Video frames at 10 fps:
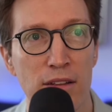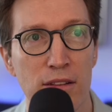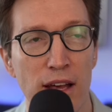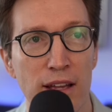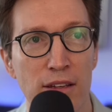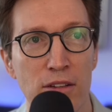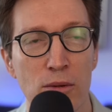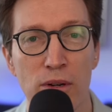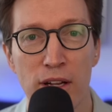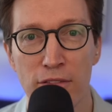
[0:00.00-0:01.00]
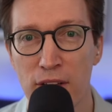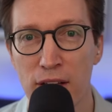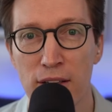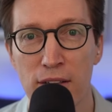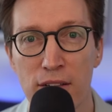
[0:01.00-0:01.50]
that you would have
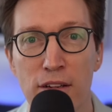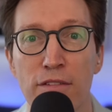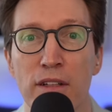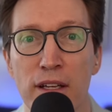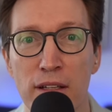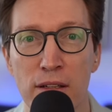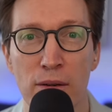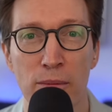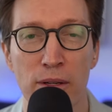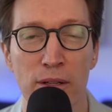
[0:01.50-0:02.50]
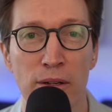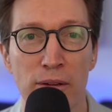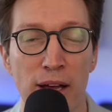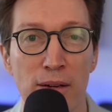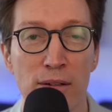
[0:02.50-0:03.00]
done differently, knowing what you know now?